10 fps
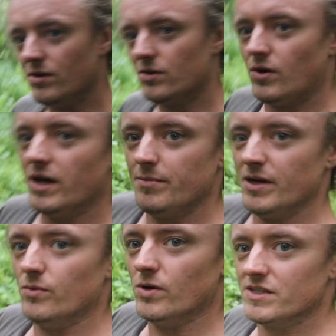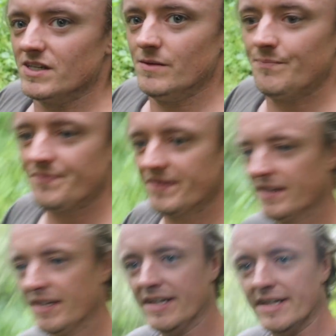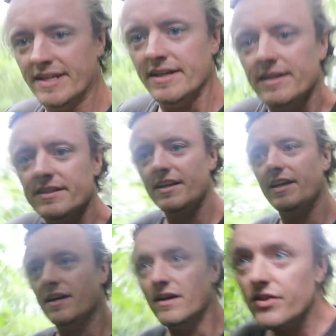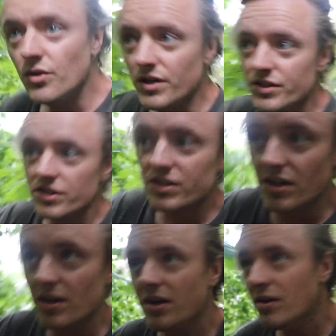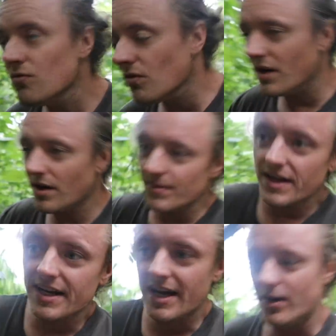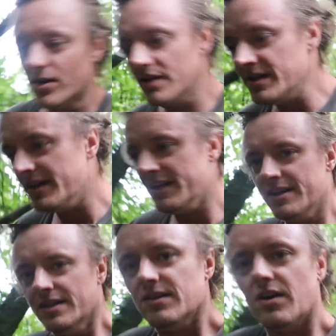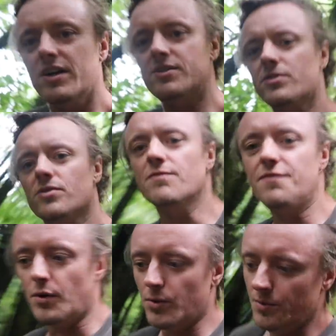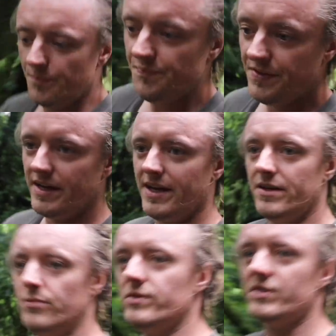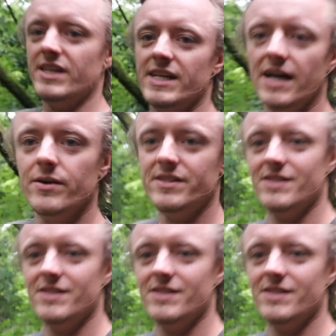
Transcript: we've got quite a bit of water so yeah, I thought I'd just uh, run up there now. The hydro is on full and we'll see how it's